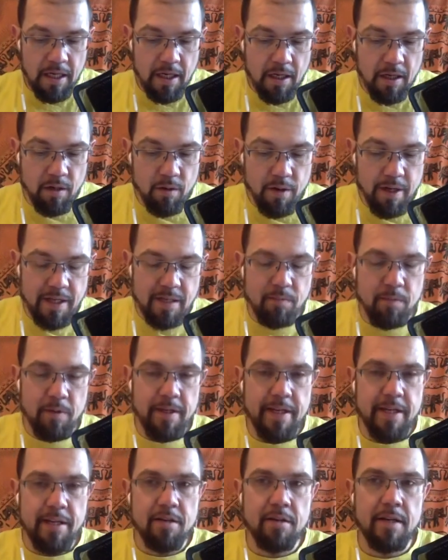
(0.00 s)
Your
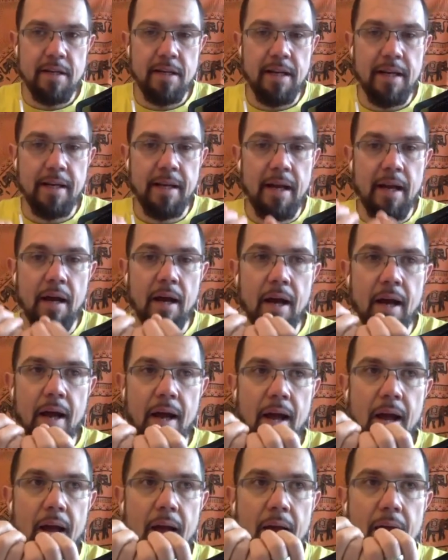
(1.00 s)
explanation here, like
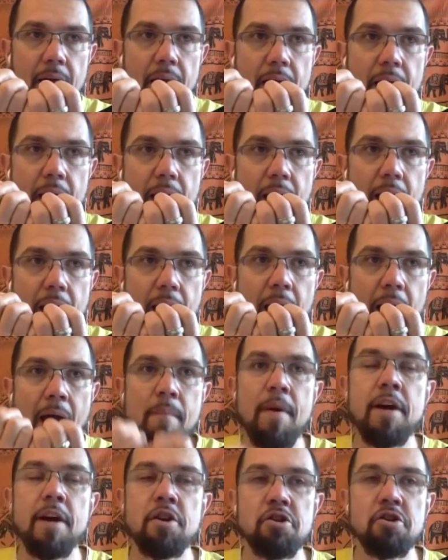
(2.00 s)

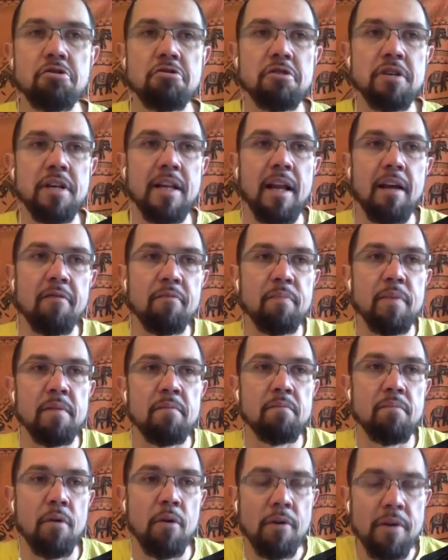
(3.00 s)
am I sure that I've been
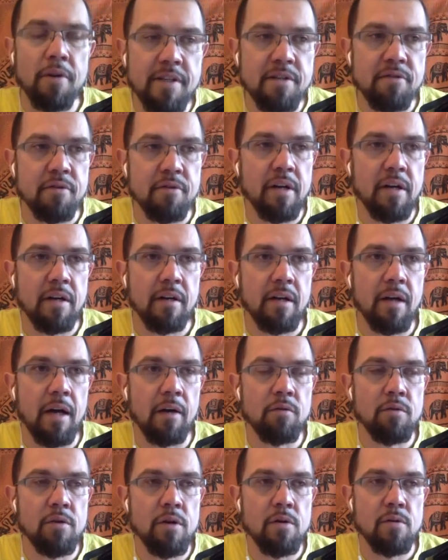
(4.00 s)
born in Sri Lanka?
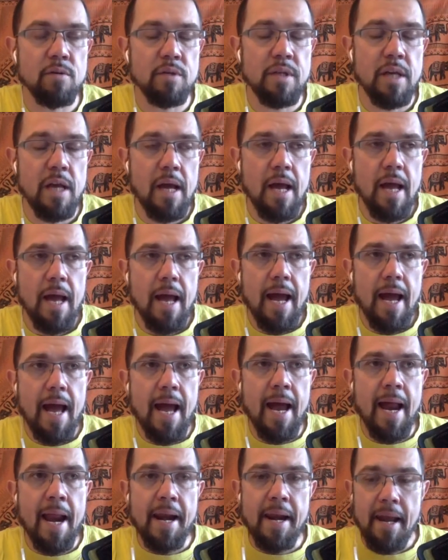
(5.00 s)
Who knows?
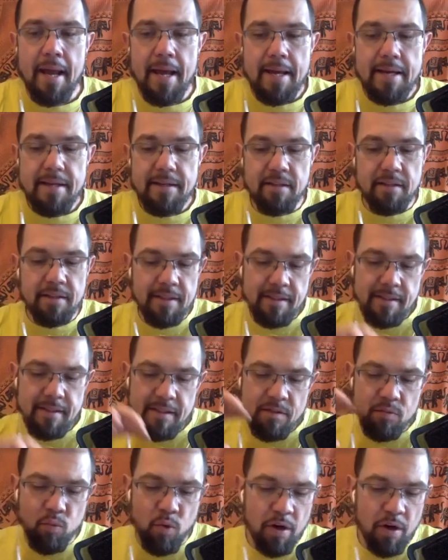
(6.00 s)
And so this
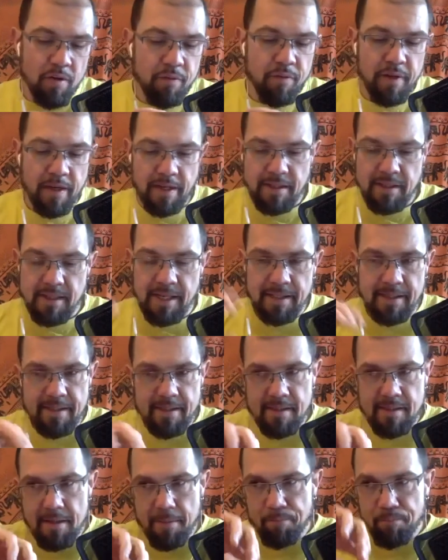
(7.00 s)
is one thing is like
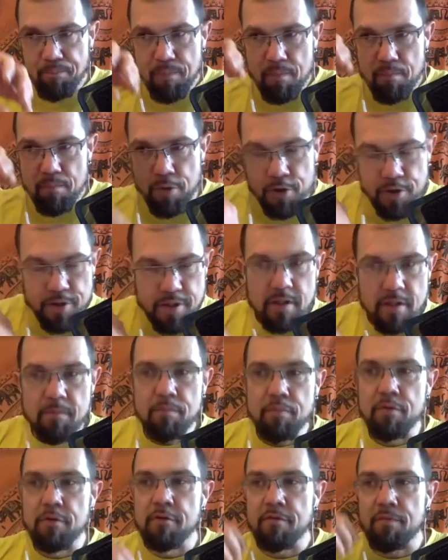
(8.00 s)
this personal
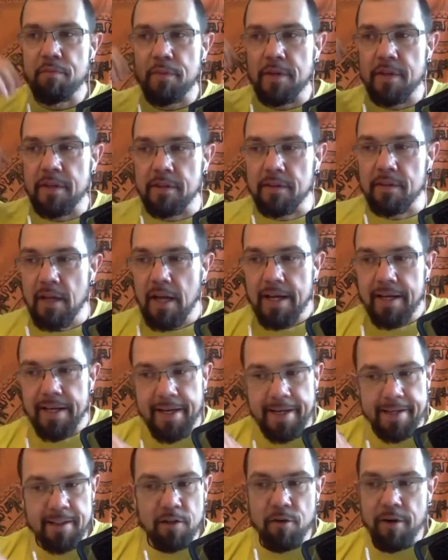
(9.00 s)
improvement,
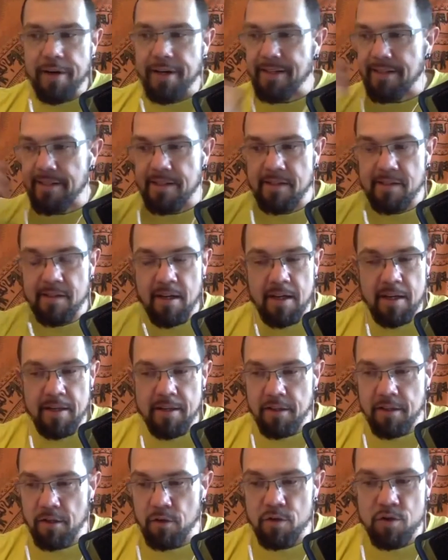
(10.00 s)
get greatness done,
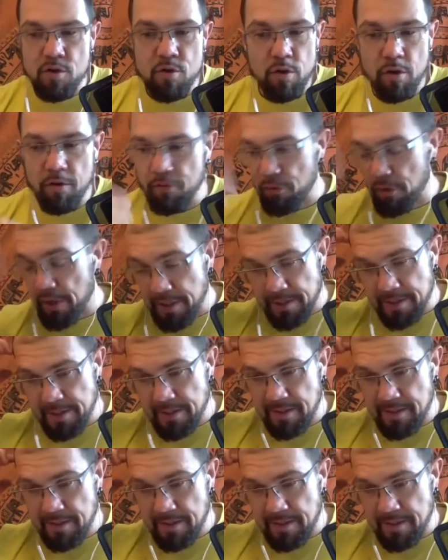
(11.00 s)
you know, school of greatness